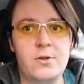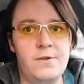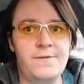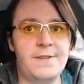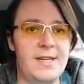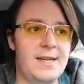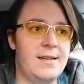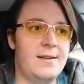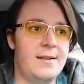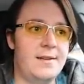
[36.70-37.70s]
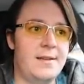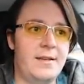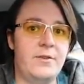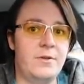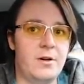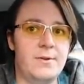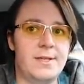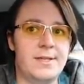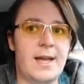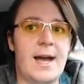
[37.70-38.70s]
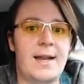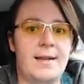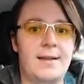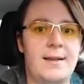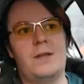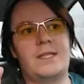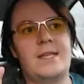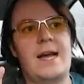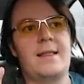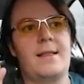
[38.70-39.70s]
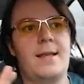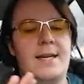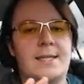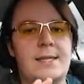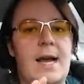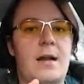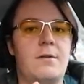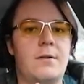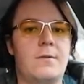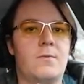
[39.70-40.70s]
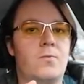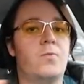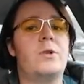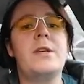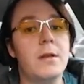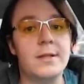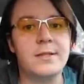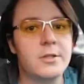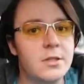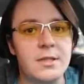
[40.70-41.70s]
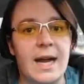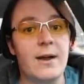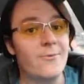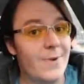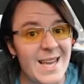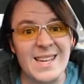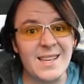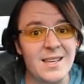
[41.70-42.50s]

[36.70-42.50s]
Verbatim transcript: you've seen it. You know it's not that it's not real, it's just not ready.